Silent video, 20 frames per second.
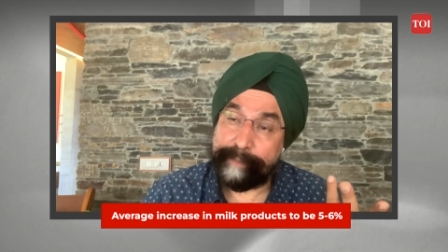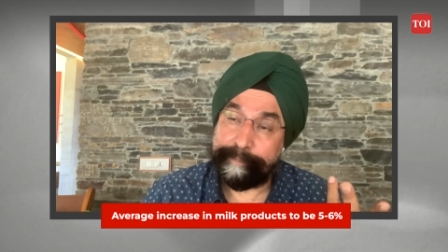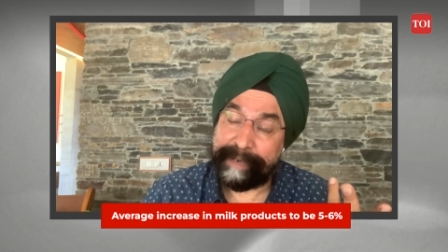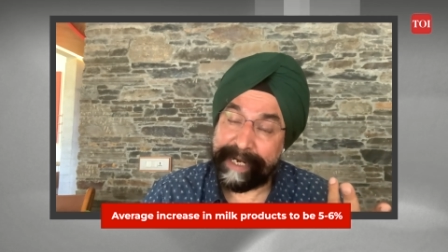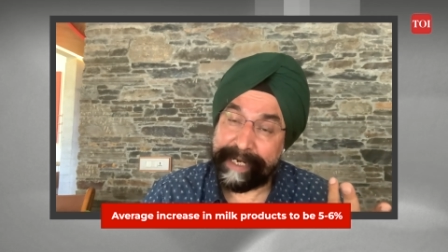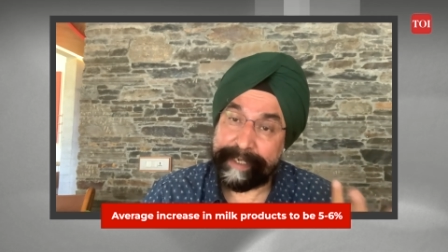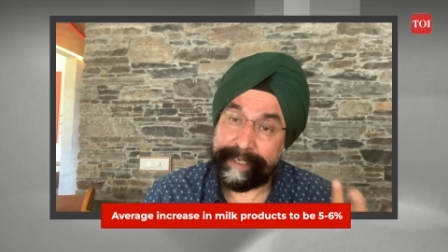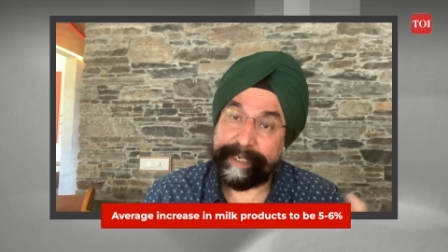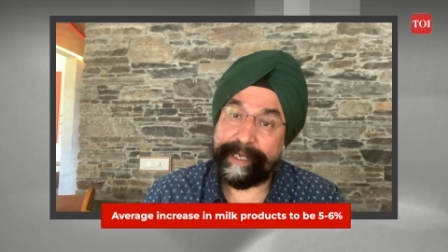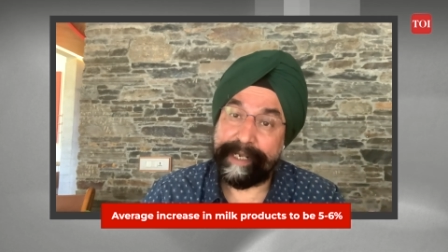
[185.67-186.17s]

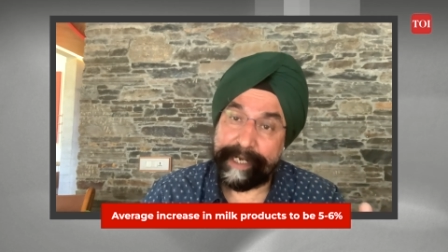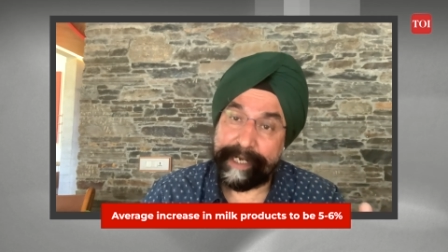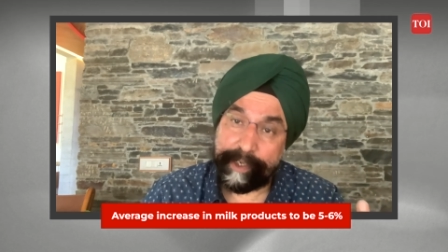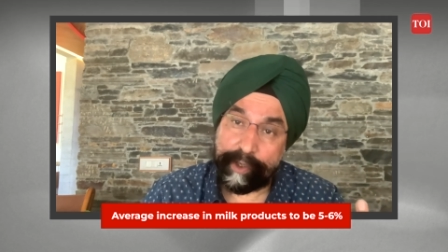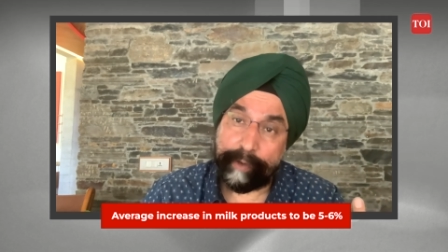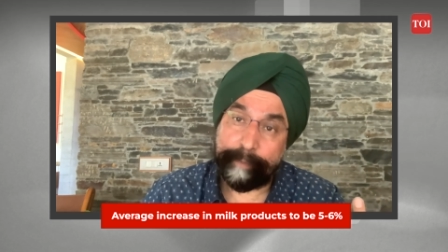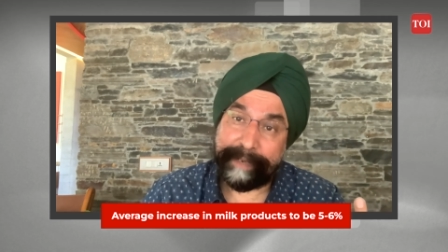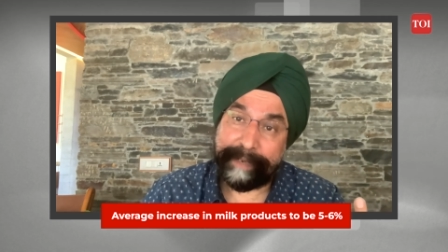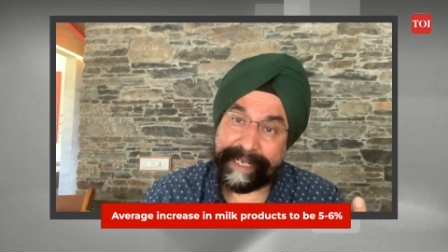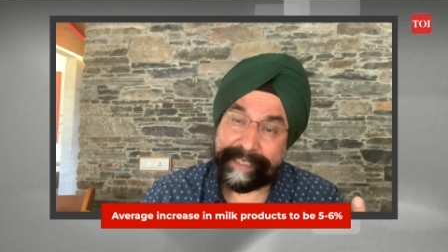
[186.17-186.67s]
practically
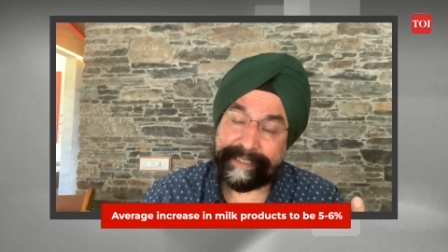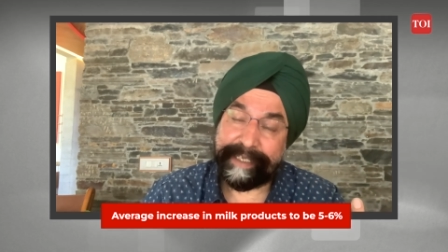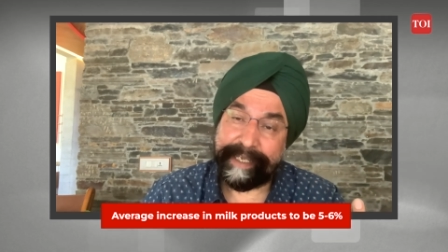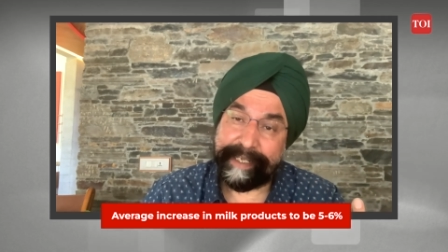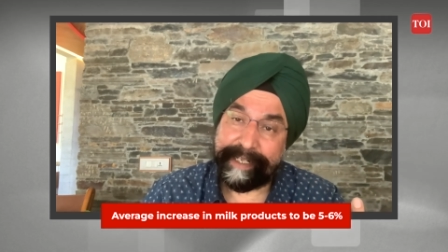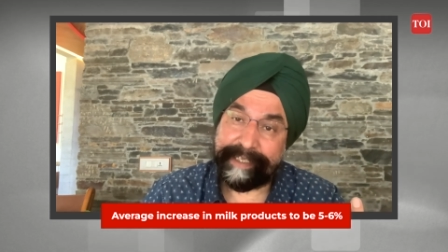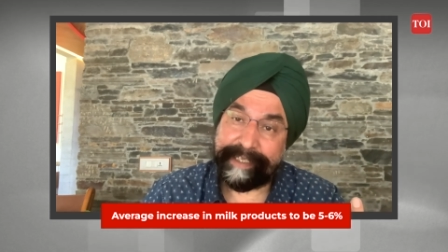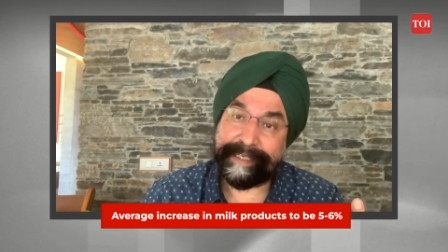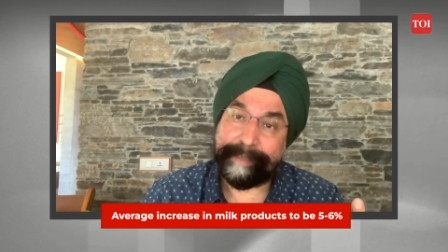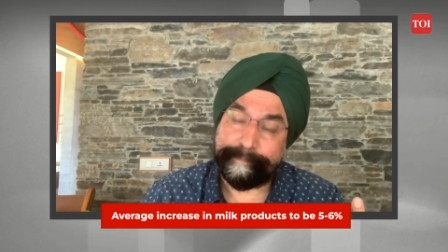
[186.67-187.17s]
no price
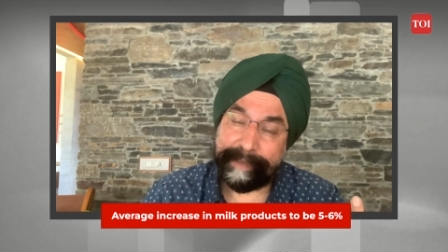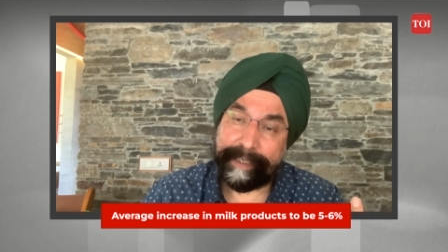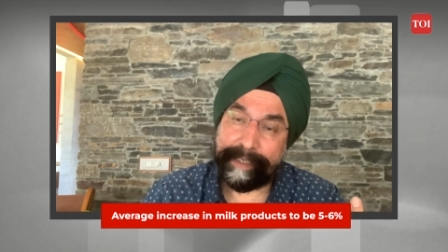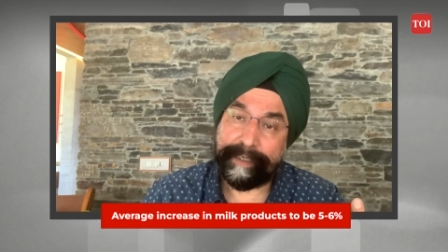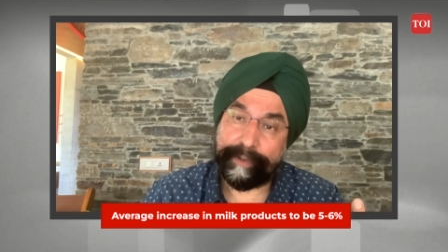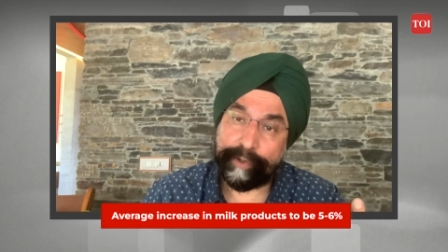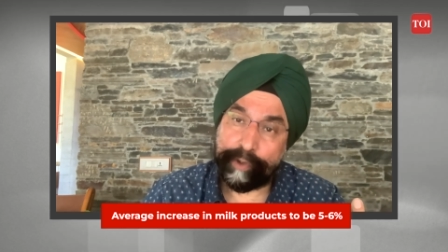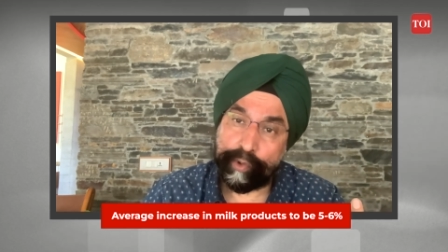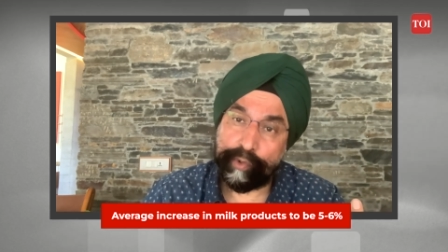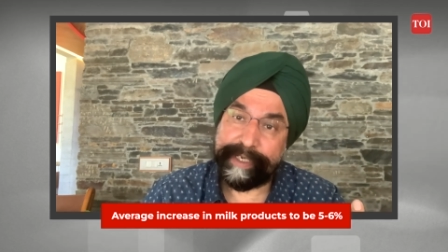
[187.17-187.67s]
increase
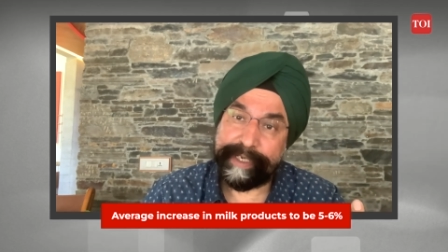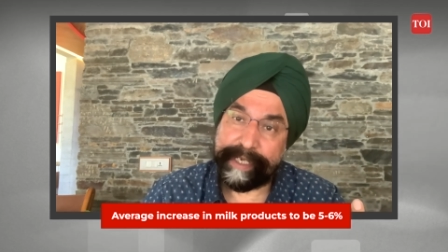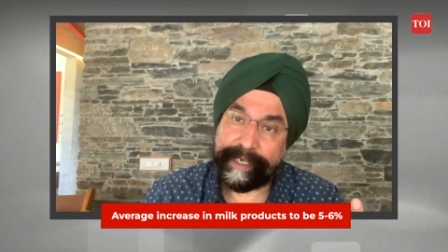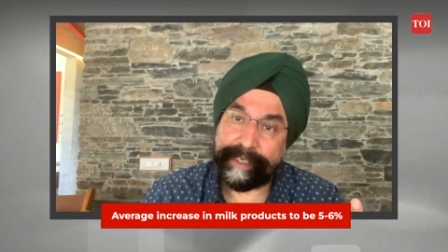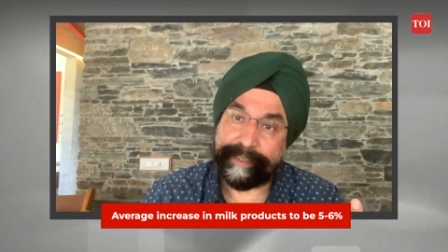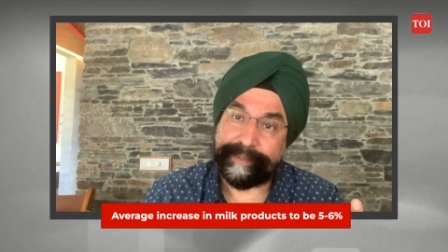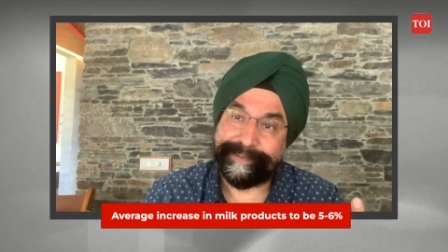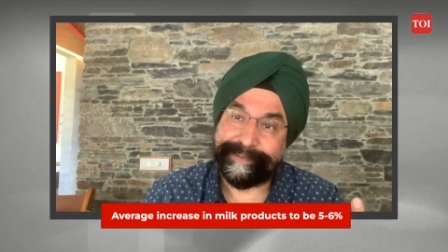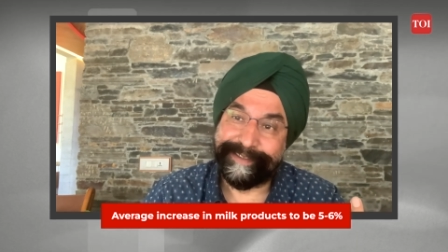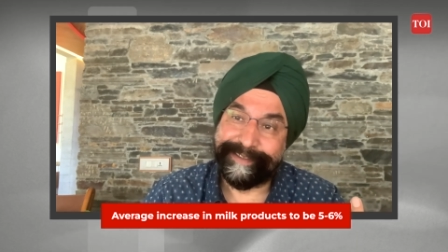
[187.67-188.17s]
happened 2
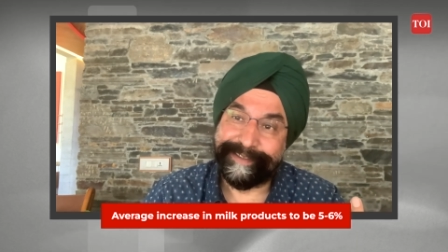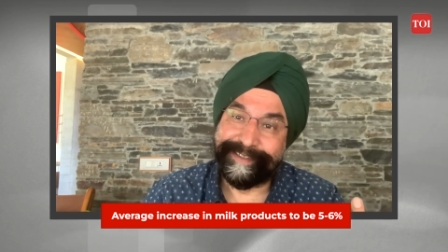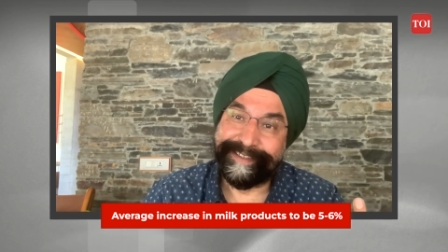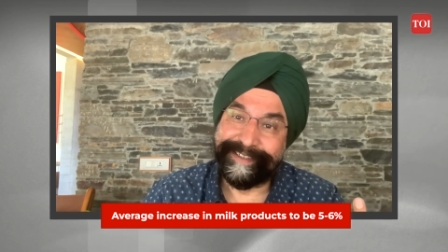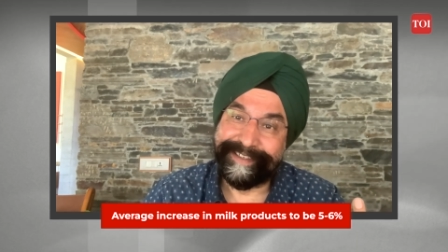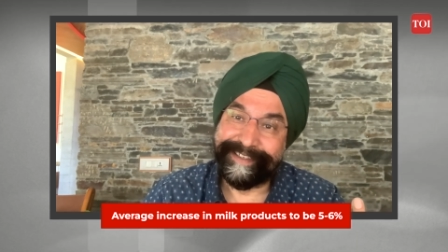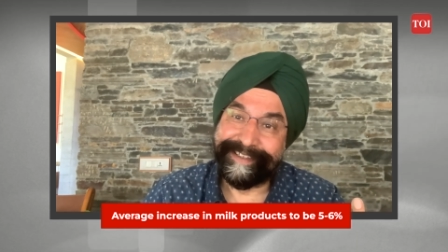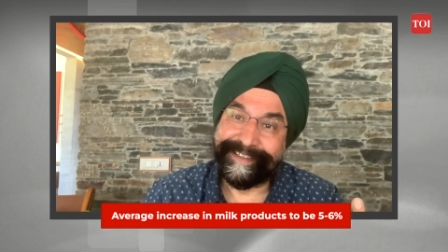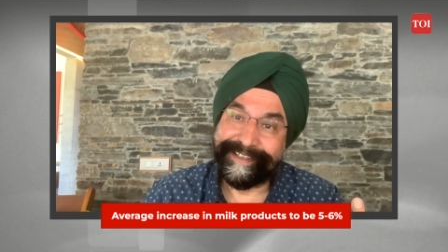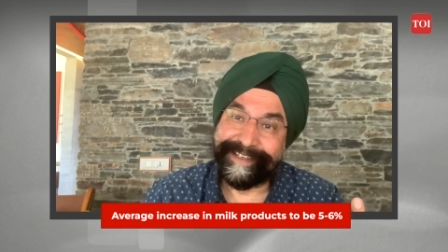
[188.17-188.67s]
years,
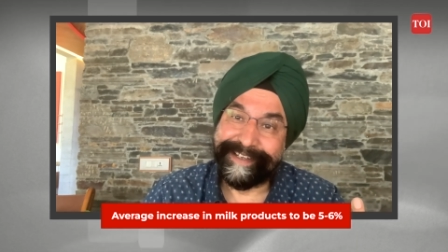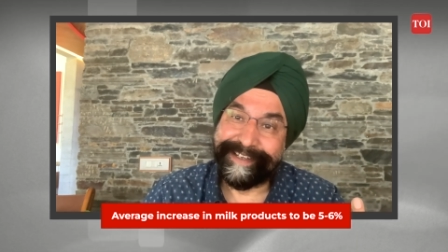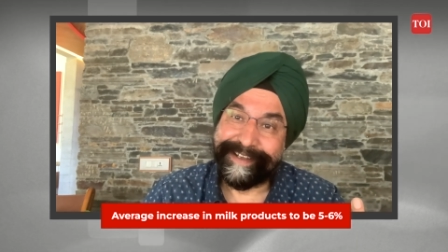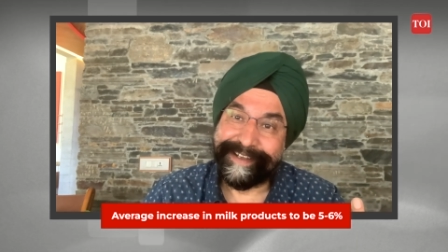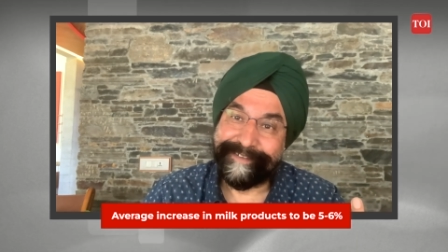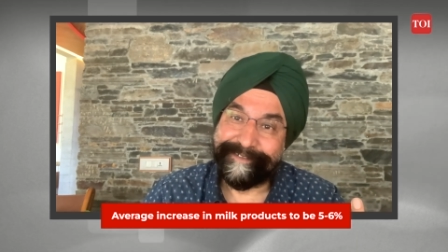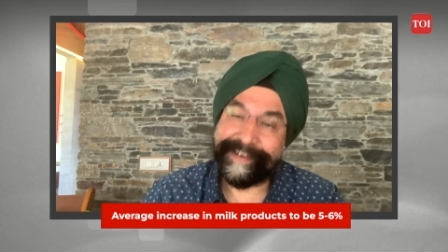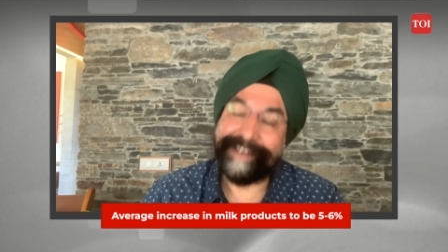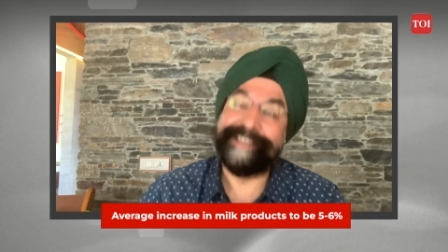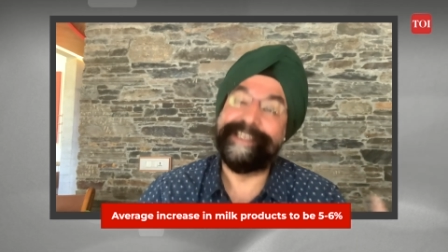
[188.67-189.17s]

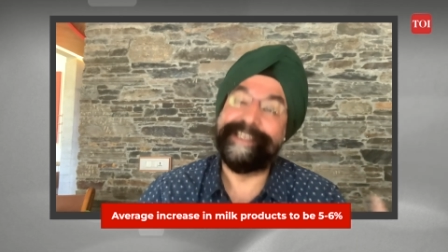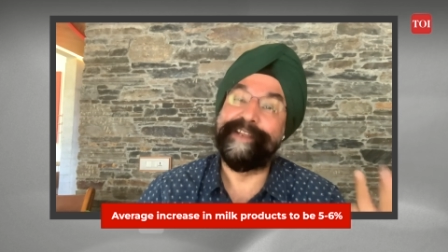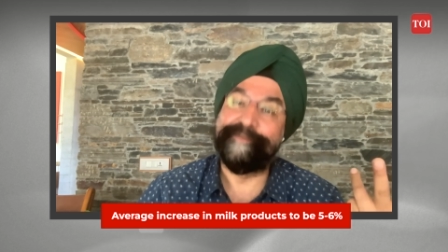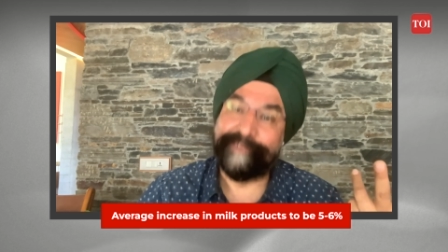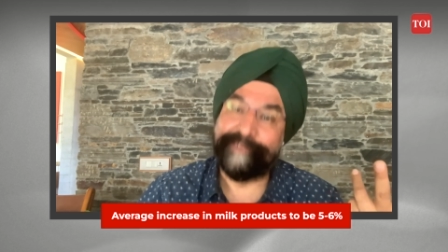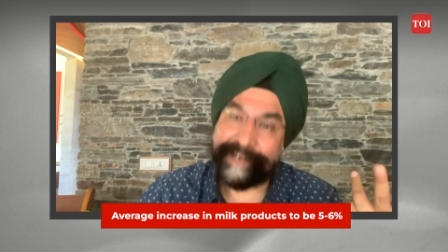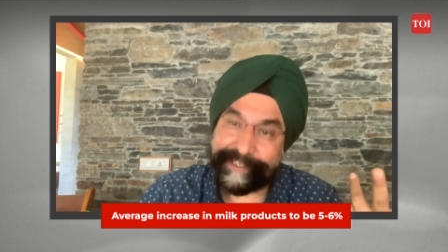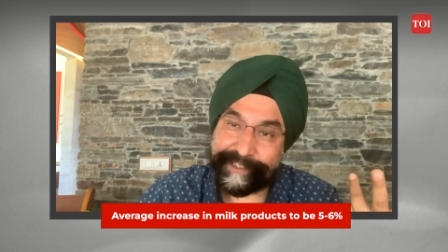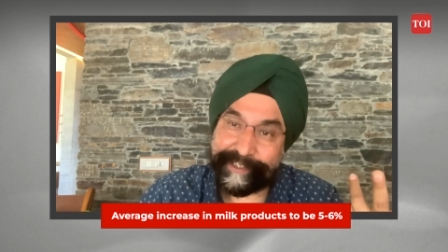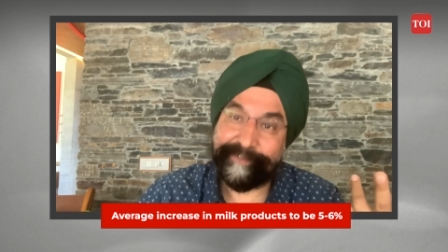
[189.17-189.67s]
where the
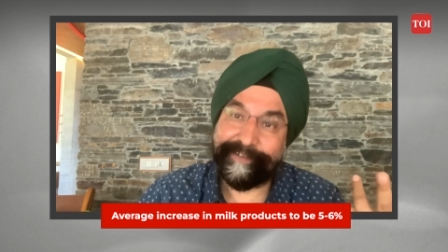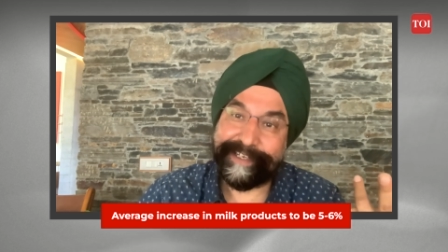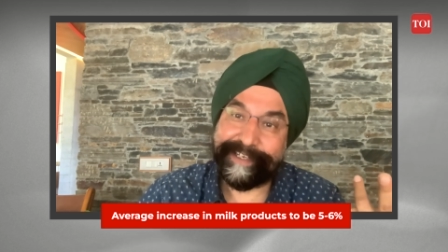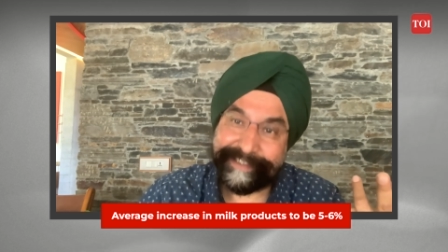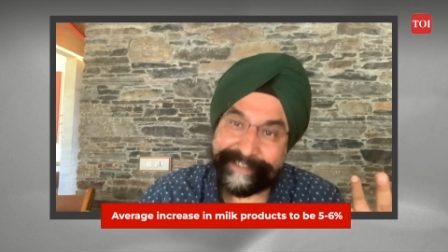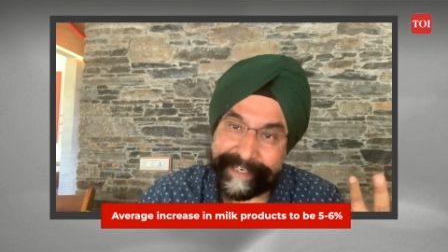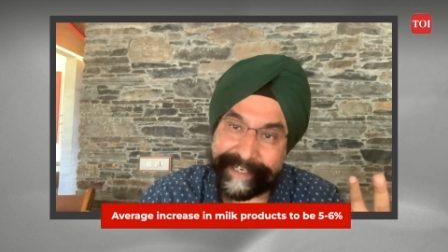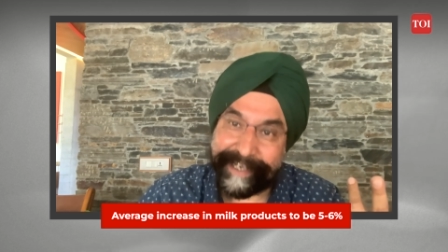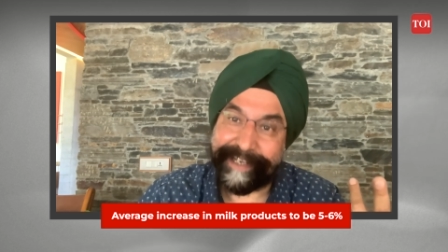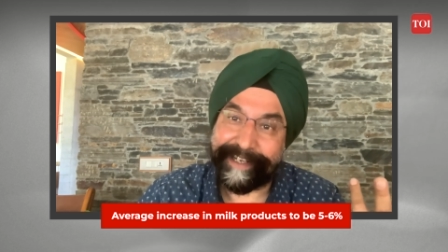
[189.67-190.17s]
inflation was
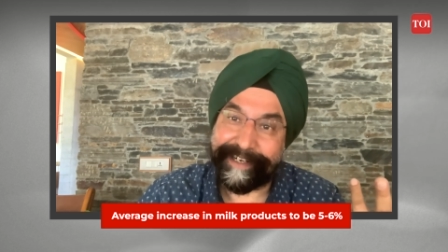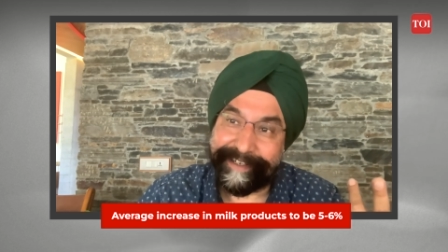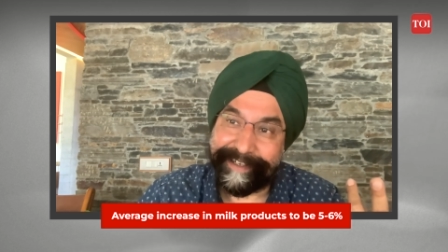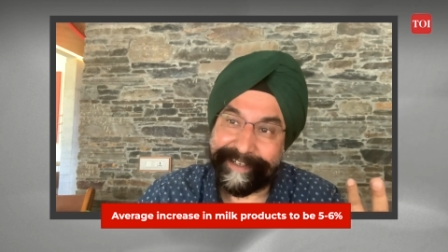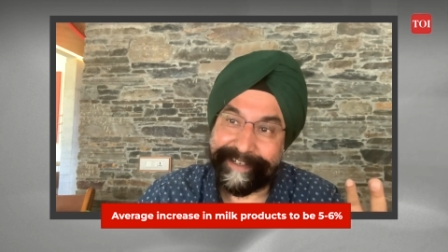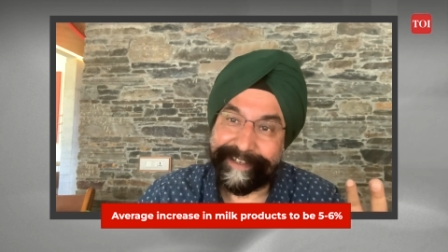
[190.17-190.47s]
there.